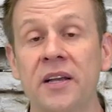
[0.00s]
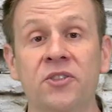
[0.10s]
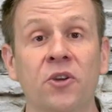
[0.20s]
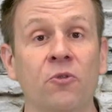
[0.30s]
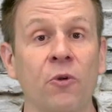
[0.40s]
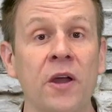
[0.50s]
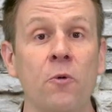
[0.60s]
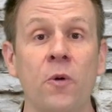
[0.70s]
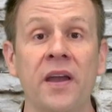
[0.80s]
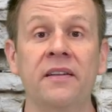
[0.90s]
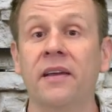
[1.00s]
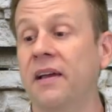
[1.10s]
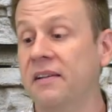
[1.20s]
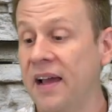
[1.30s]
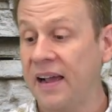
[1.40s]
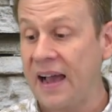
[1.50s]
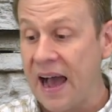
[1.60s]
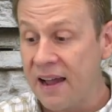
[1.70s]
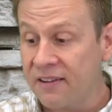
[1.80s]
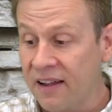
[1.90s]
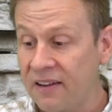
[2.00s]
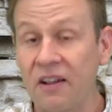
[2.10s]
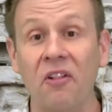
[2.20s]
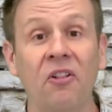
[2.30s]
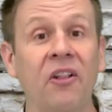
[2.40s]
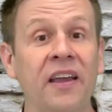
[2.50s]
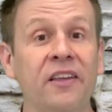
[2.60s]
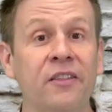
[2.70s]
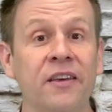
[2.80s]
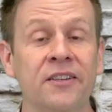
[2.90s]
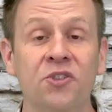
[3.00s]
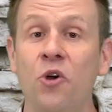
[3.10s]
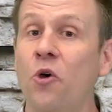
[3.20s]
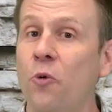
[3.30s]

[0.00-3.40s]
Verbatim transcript: it's a great way to connect content like this